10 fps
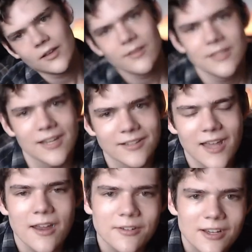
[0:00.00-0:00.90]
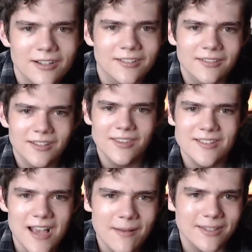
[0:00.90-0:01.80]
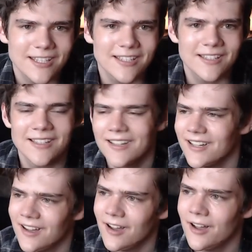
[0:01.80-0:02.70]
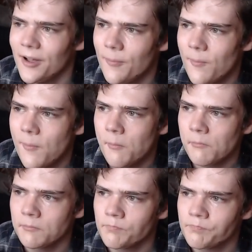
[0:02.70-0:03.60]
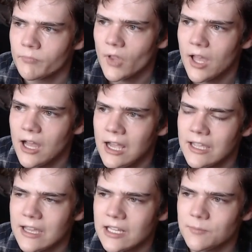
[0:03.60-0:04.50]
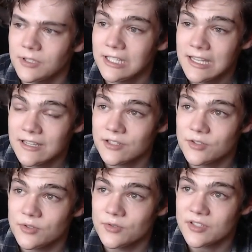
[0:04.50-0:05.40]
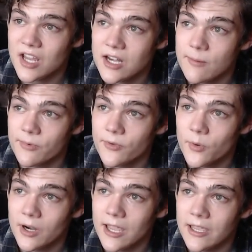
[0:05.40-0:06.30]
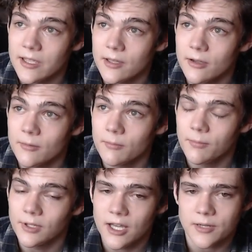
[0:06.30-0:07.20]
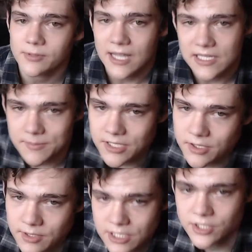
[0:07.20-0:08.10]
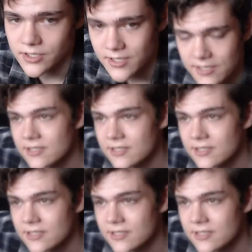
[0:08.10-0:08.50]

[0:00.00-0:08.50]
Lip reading: Yeah, I don't know. Nothing's happening. I had planned to sign up for a blood plasma donation because